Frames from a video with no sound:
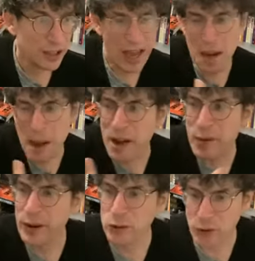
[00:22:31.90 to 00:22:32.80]
and I'm not a
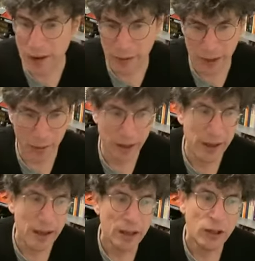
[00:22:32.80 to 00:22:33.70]
very good driver anyway.
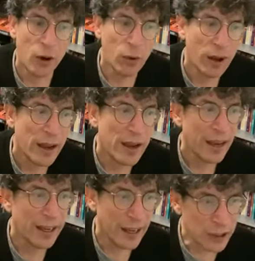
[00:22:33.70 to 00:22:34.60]
You know,
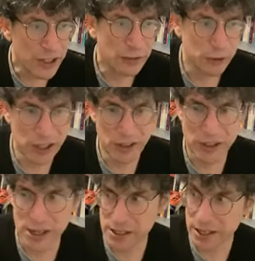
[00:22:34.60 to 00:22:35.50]
here's an interesting
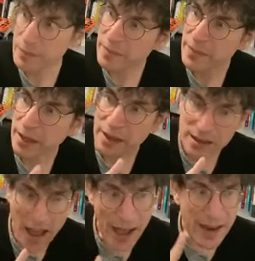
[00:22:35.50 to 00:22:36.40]
statistic.
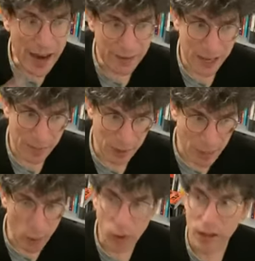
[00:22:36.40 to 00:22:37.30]
Nine out of 10
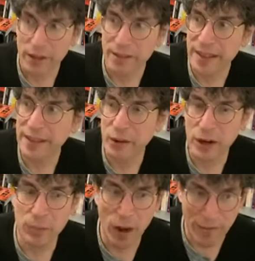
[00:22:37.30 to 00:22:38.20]
people think they're an
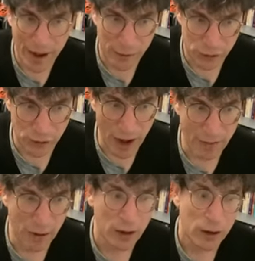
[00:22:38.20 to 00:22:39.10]
above average
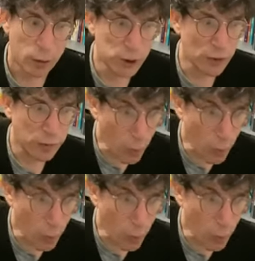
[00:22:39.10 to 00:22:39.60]
driver, which is of